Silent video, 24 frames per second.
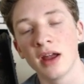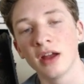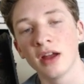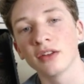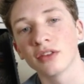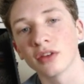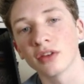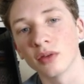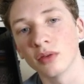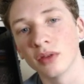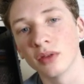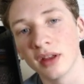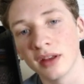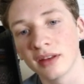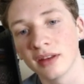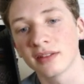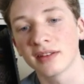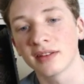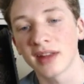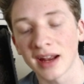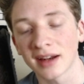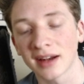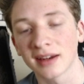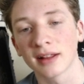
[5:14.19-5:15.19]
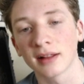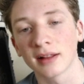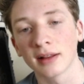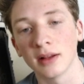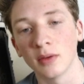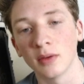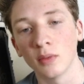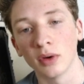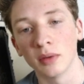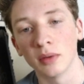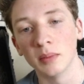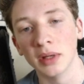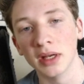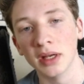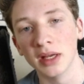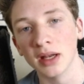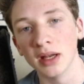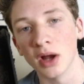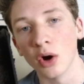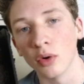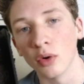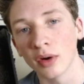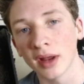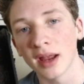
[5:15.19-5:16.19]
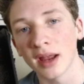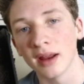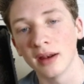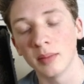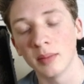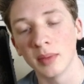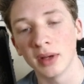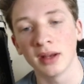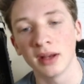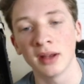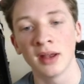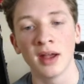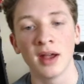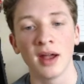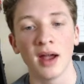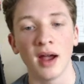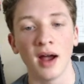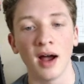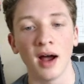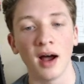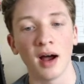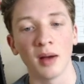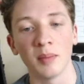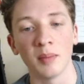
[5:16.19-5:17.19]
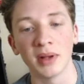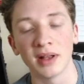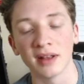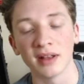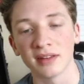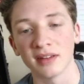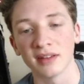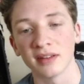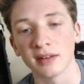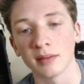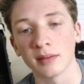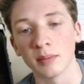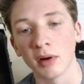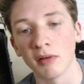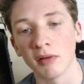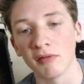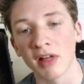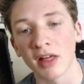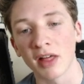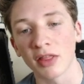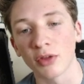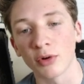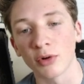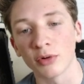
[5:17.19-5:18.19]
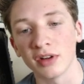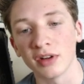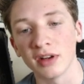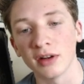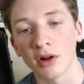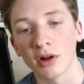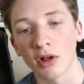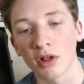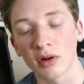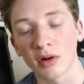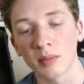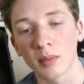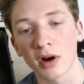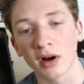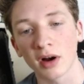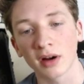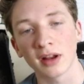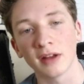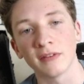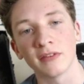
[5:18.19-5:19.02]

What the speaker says: So this technically would be okay to me because it's above that $13 mark.